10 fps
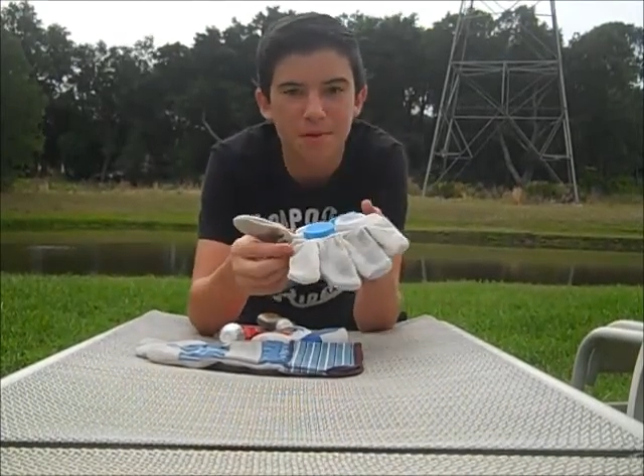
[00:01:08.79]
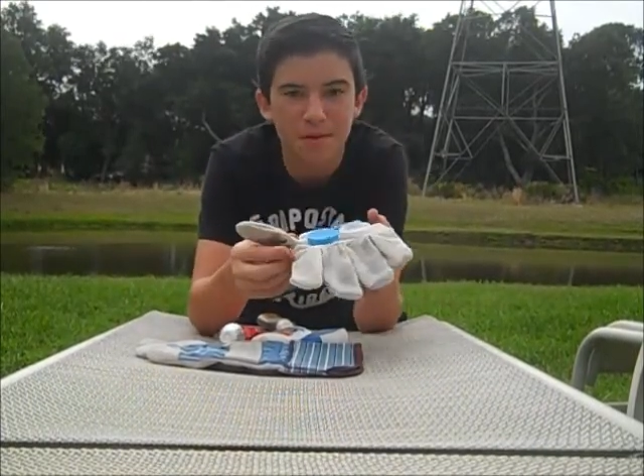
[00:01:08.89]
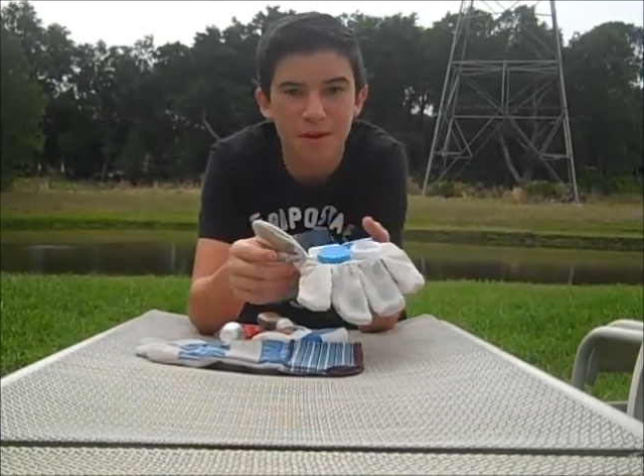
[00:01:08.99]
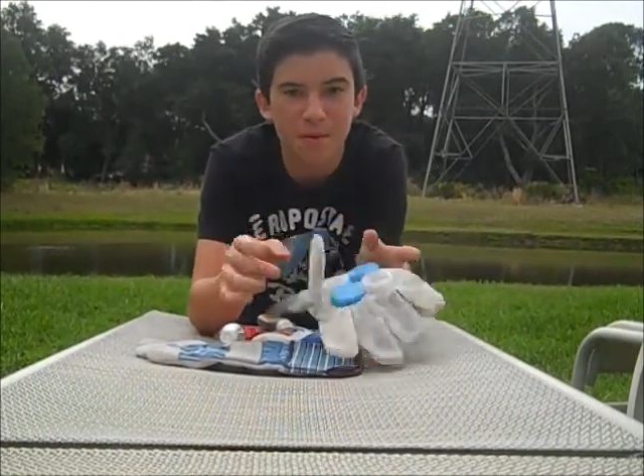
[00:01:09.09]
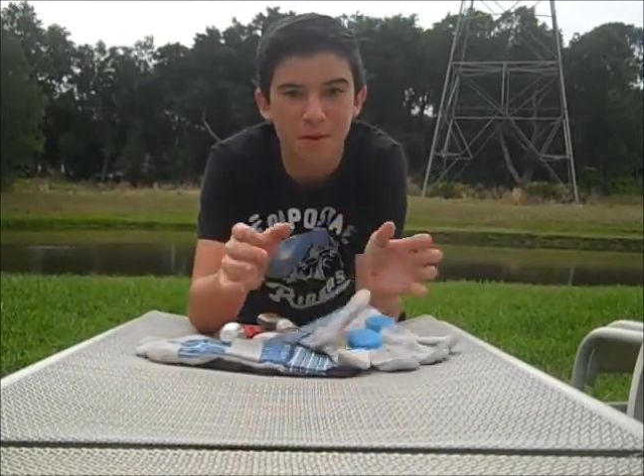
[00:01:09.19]

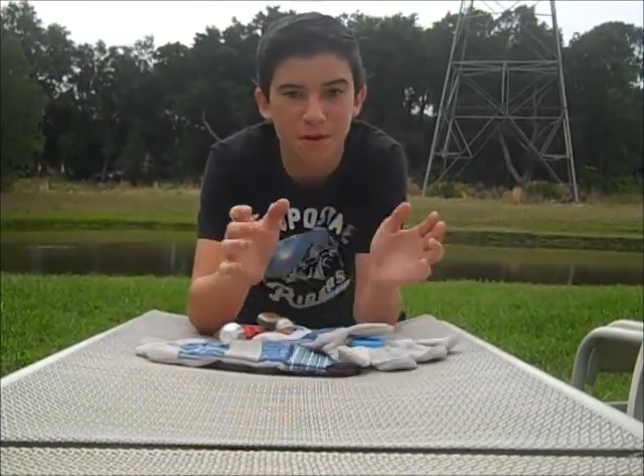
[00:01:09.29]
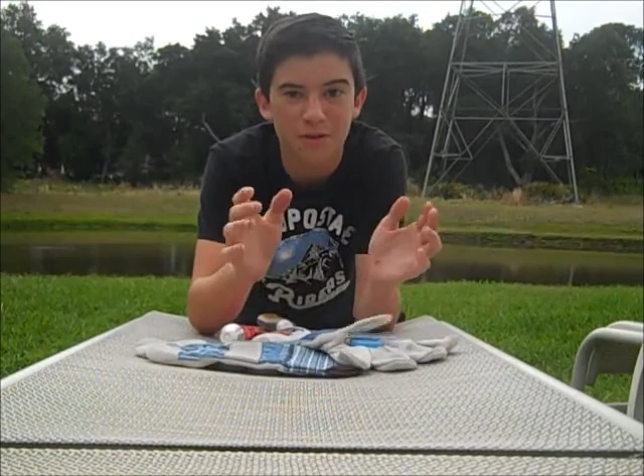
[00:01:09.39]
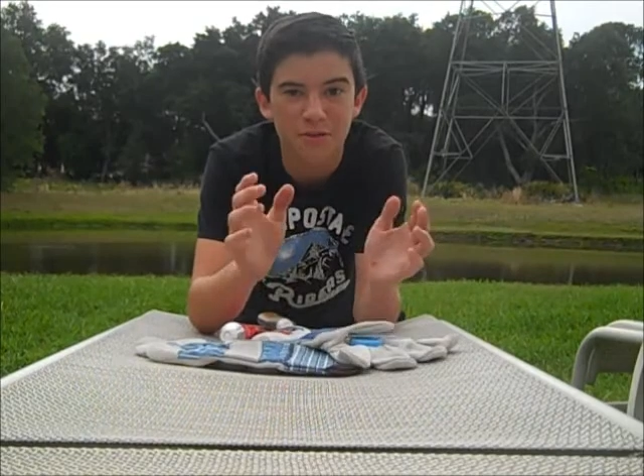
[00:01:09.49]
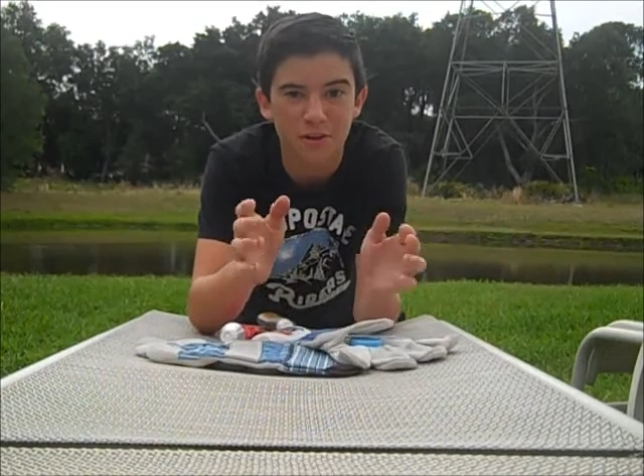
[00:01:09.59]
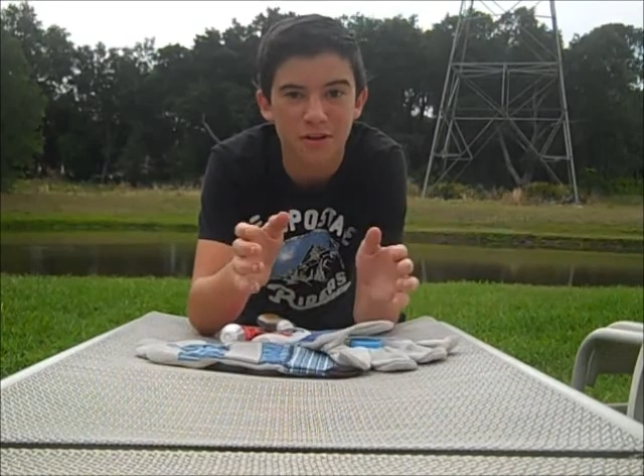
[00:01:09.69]
but they work
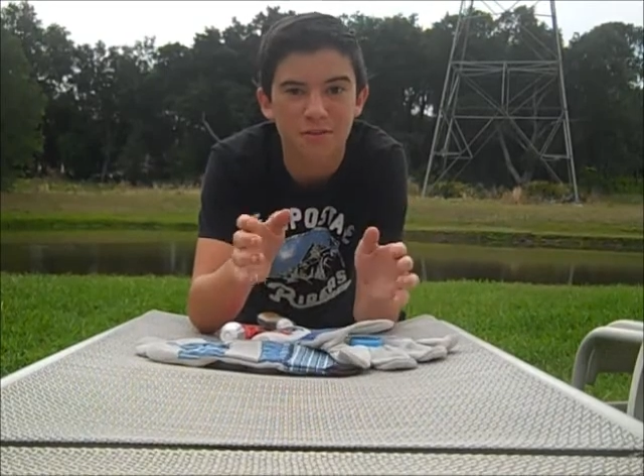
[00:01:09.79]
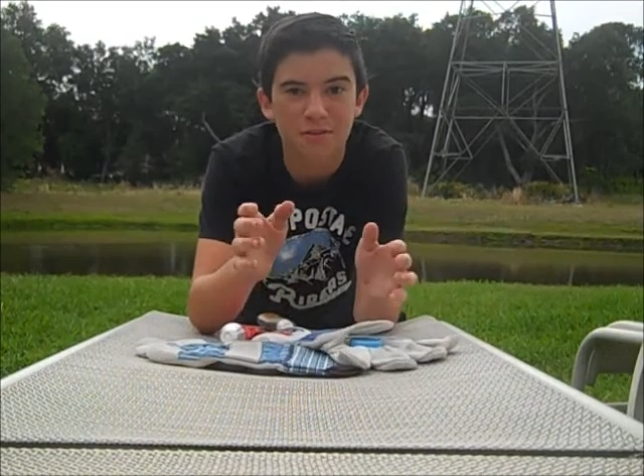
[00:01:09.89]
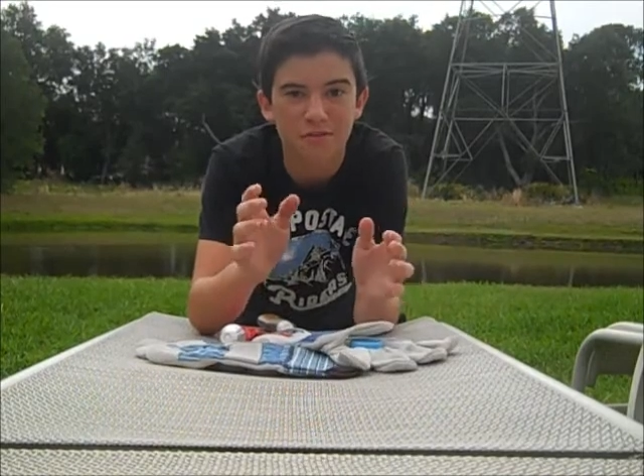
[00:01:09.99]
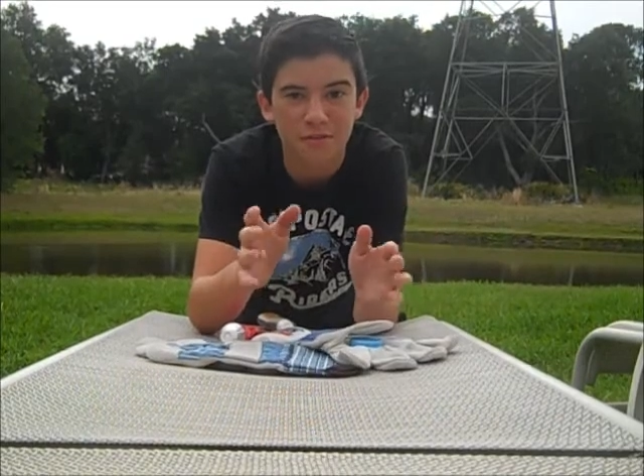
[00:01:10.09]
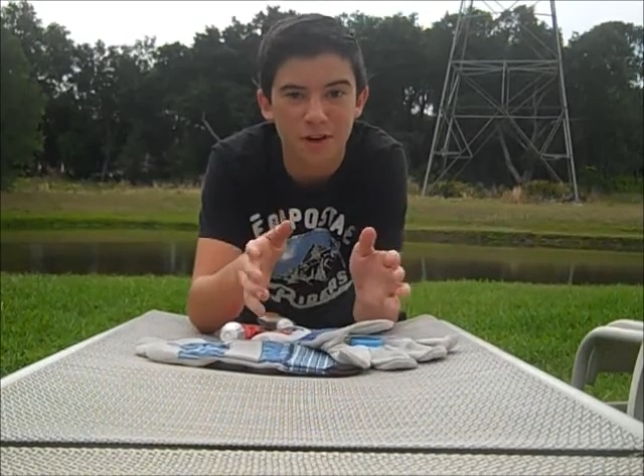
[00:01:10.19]

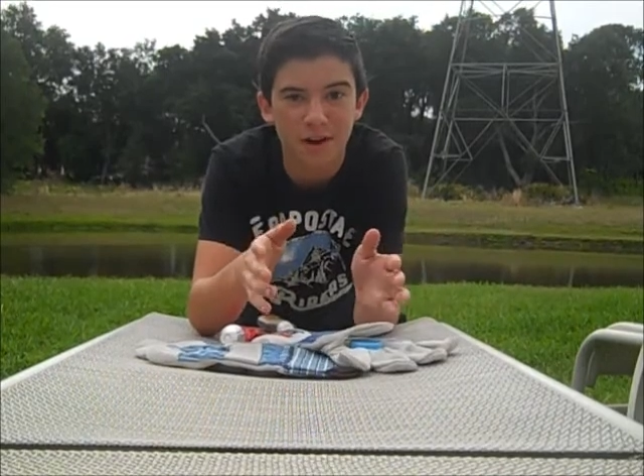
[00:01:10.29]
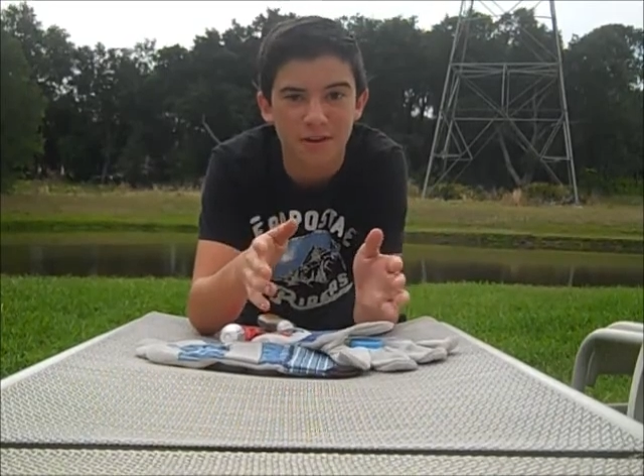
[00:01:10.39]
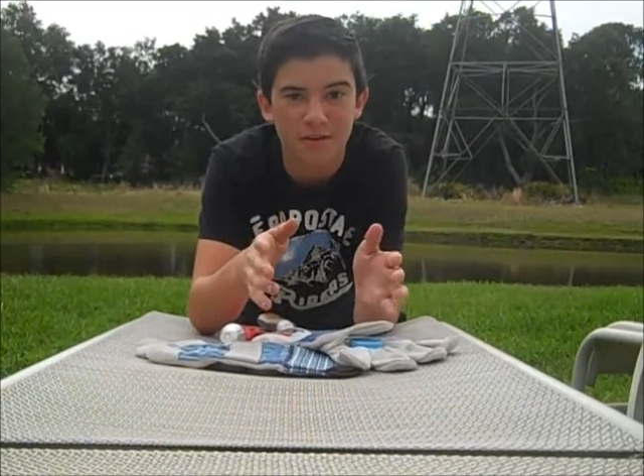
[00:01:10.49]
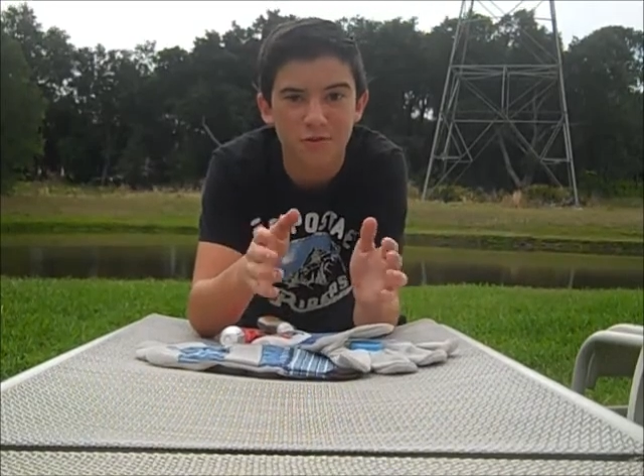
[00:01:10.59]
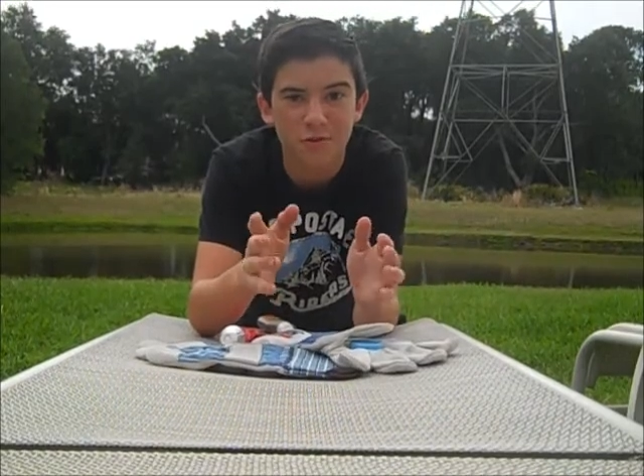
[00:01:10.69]
just fine,
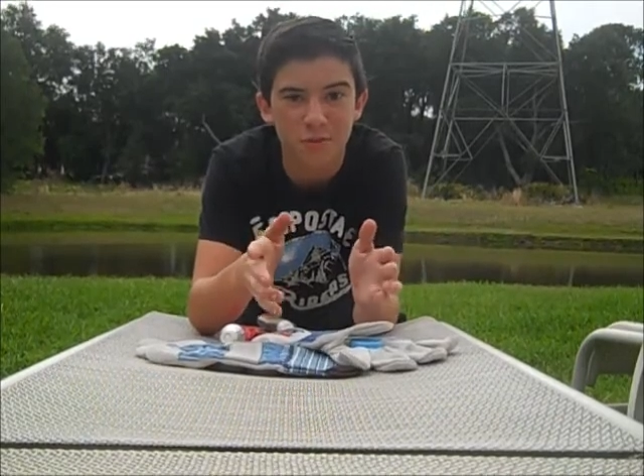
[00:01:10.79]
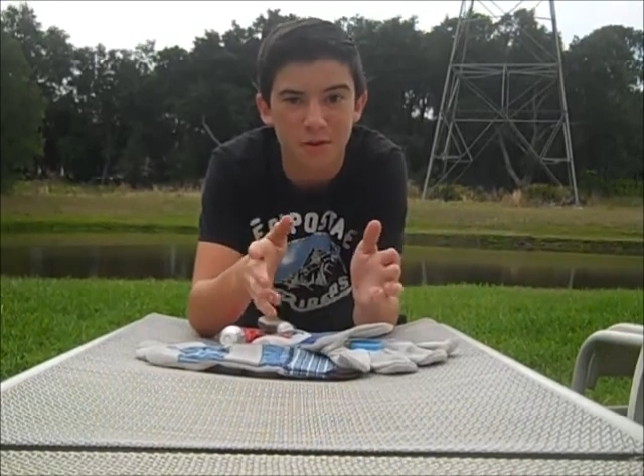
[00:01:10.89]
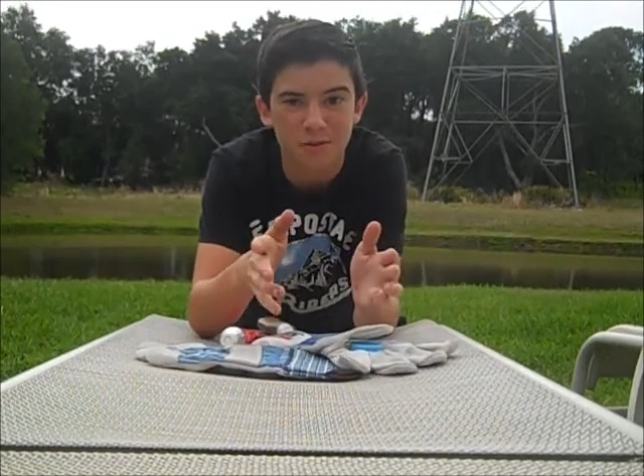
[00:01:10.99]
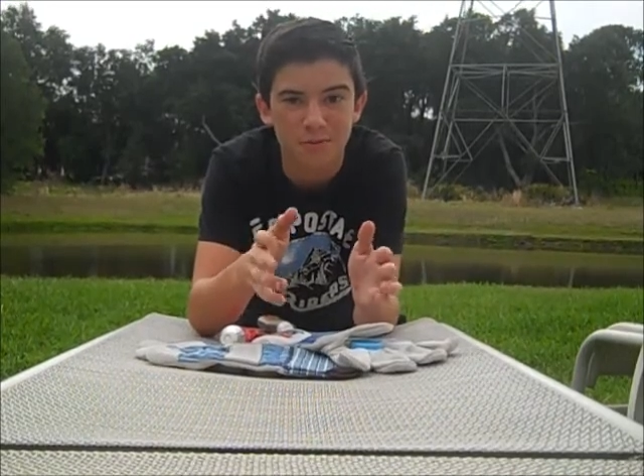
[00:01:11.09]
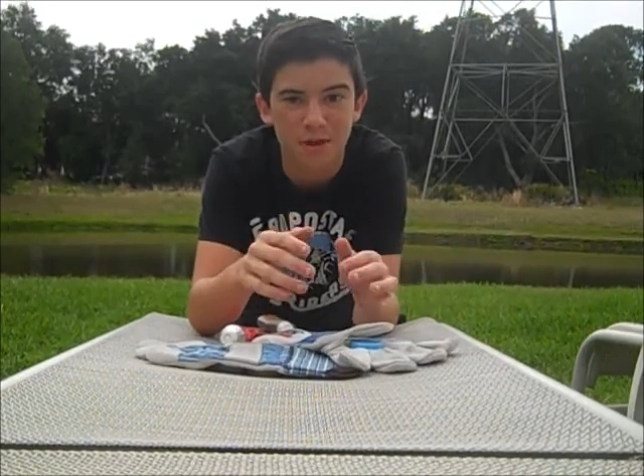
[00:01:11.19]

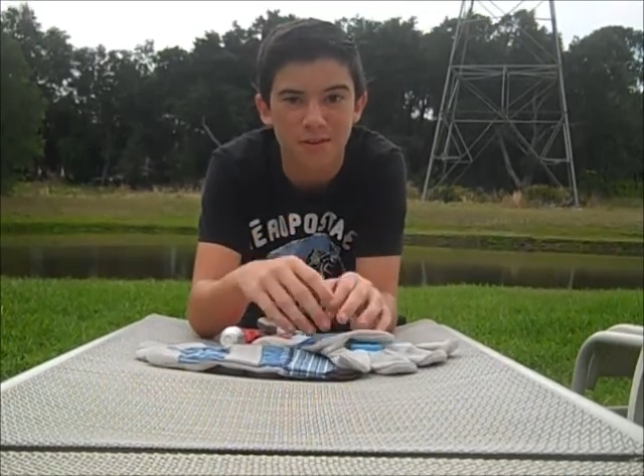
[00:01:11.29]
trust me.